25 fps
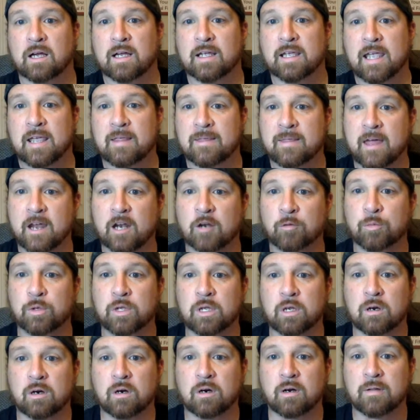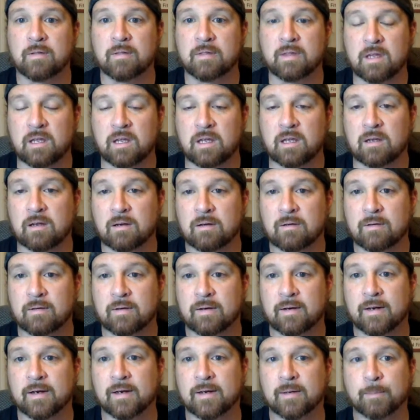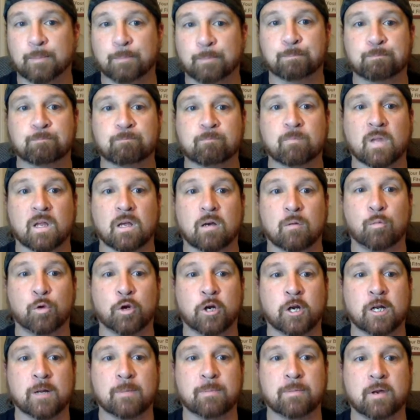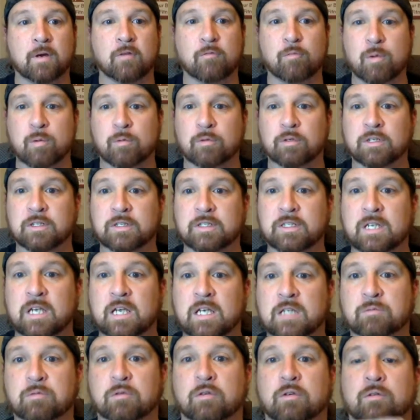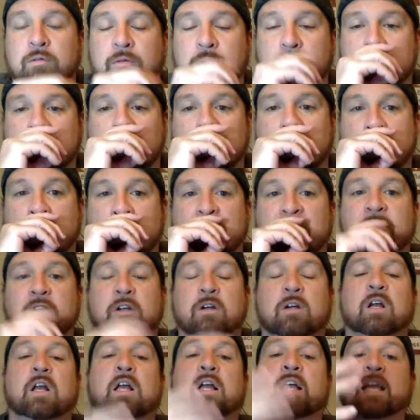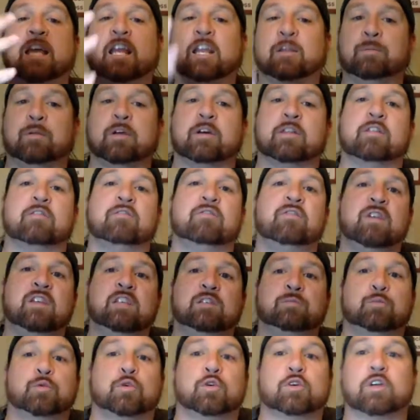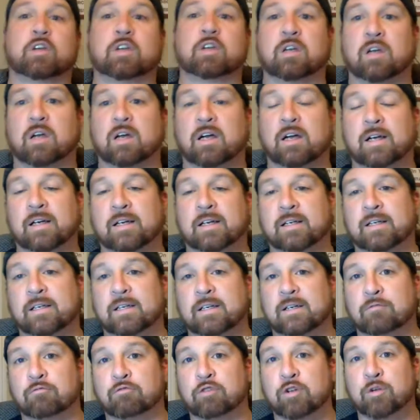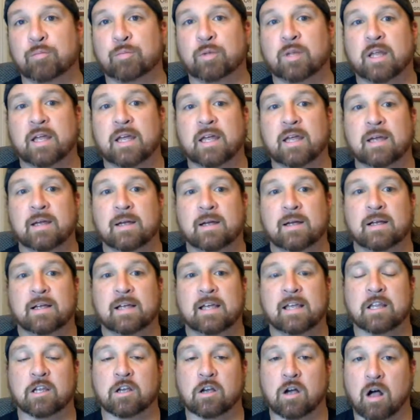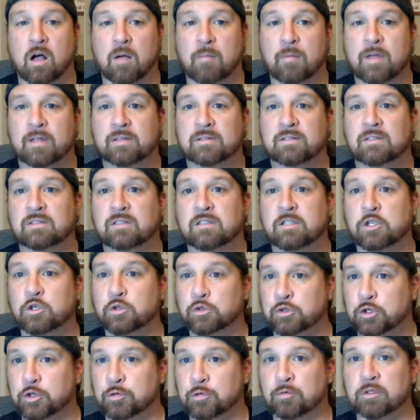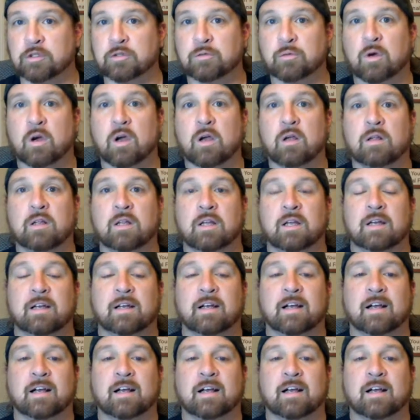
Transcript: Again, that'll be on the, I'll put it up there for people to see as we're signing off here. It'll be on the Facebook replay in the comments, YouTube as well.